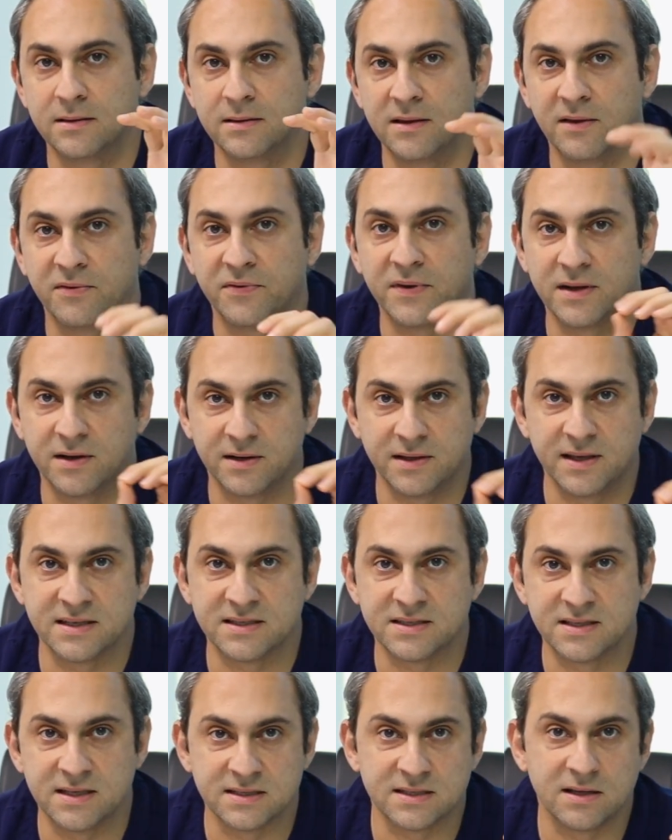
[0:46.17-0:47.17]
the filler
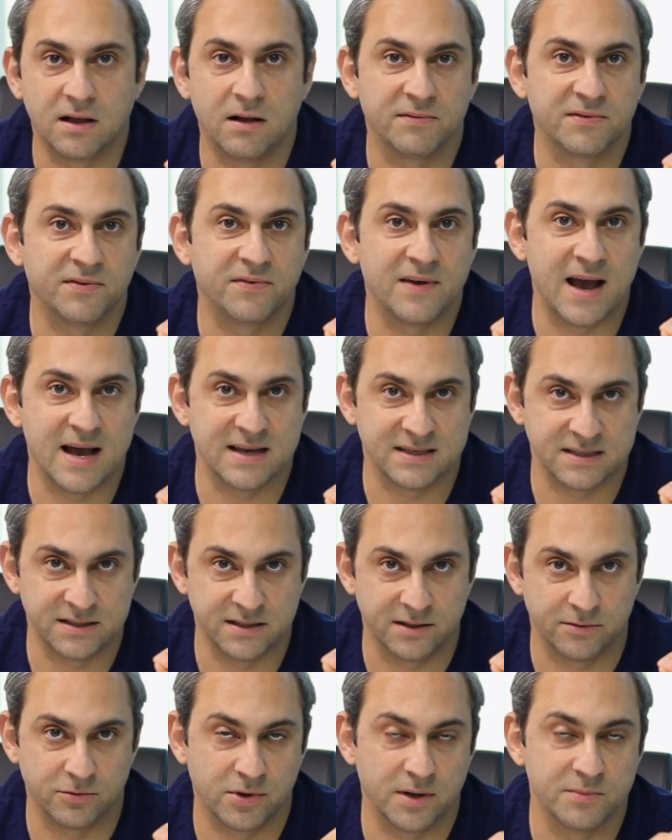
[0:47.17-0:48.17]
gets dissolved
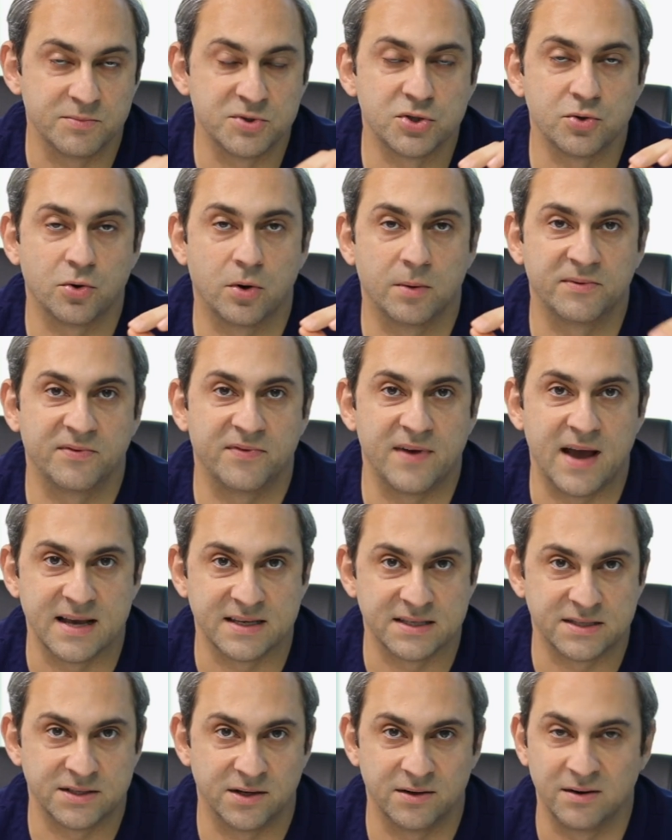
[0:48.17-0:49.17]
faster or absorbed
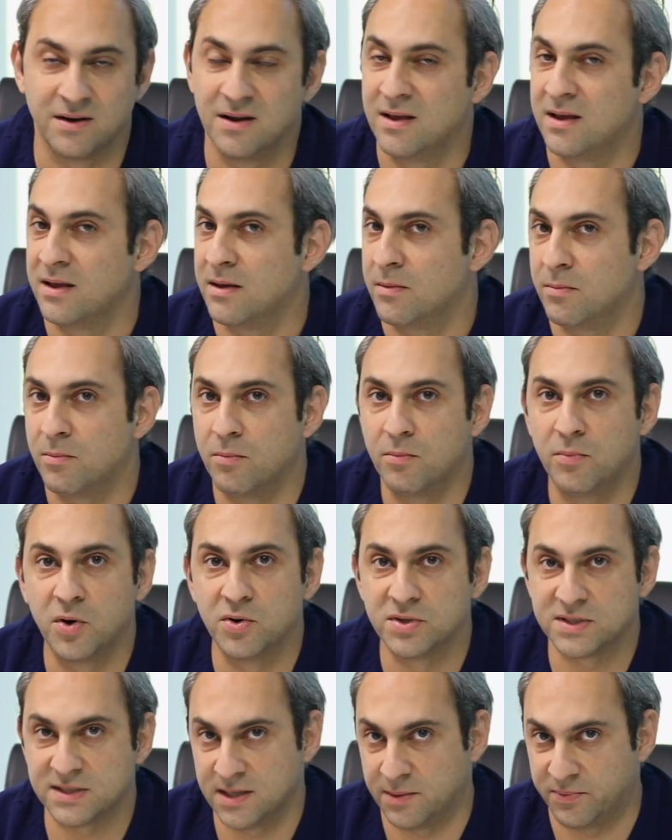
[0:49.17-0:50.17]
faster.
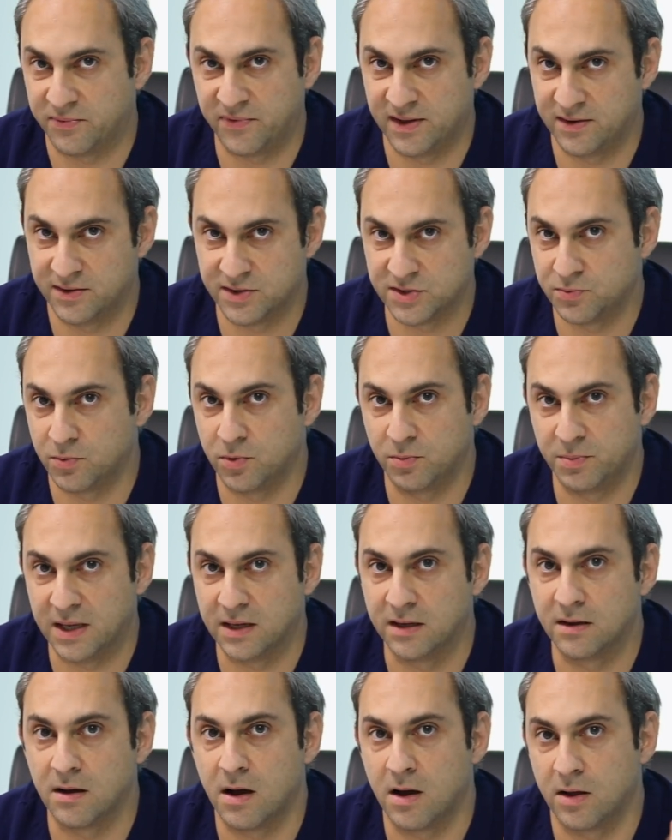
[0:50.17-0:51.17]
Most lip fillers will be
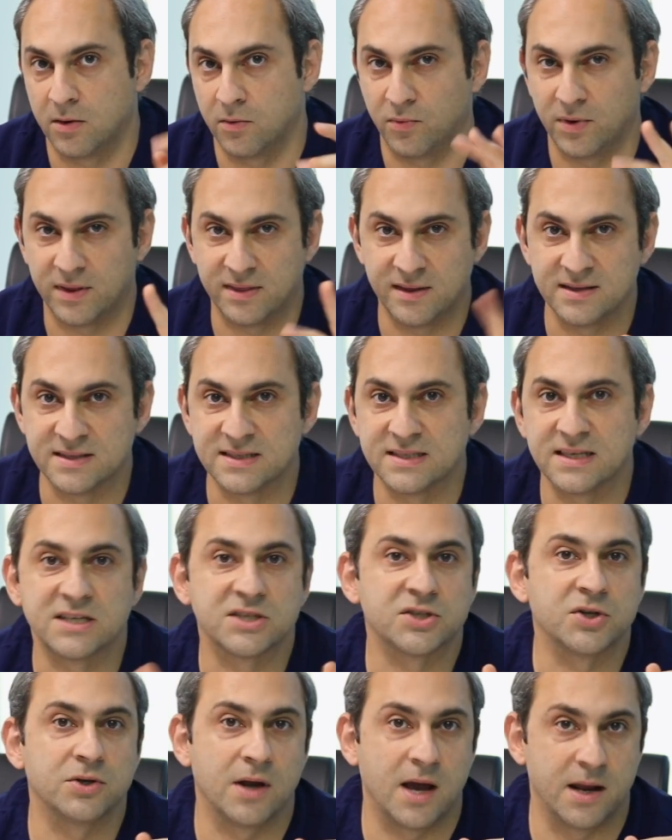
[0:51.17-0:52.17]
gone within
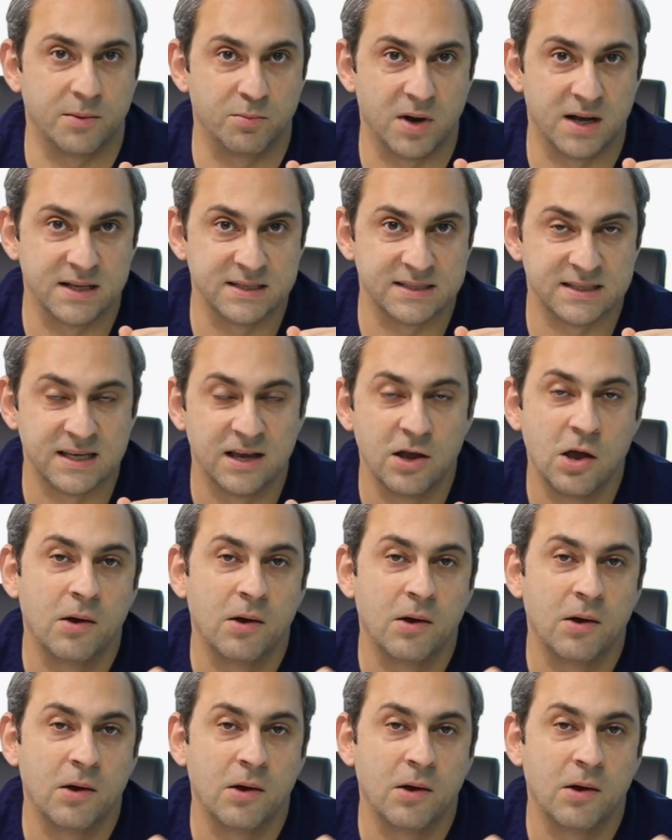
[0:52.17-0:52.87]
6 to 9 months.